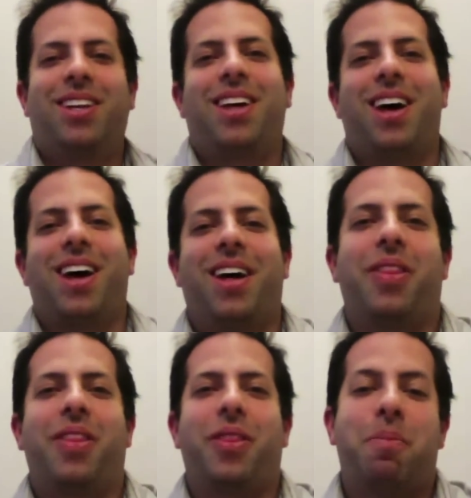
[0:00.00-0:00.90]

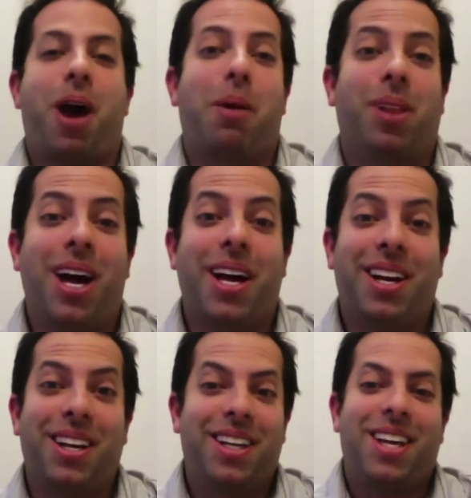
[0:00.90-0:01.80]
their bottom line.
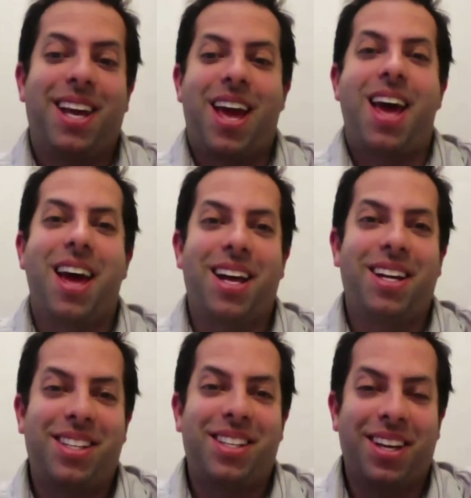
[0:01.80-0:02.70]

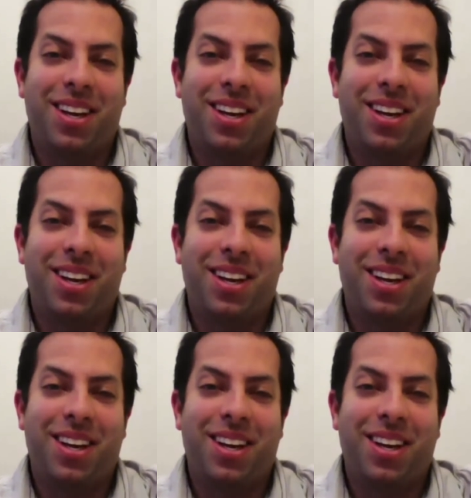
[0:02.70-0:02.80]
And,